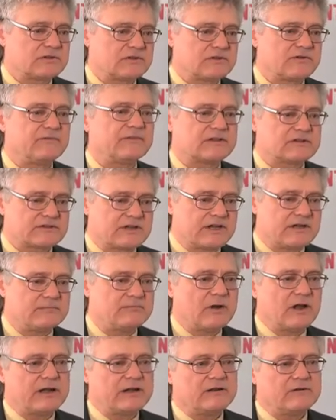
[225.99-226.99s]
sophisticated
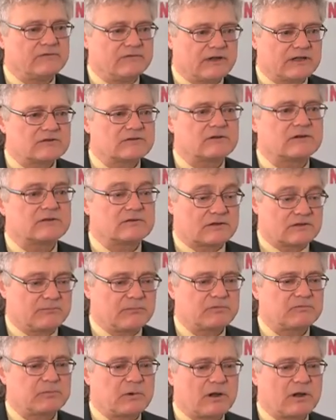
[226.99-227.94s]
mining investors, and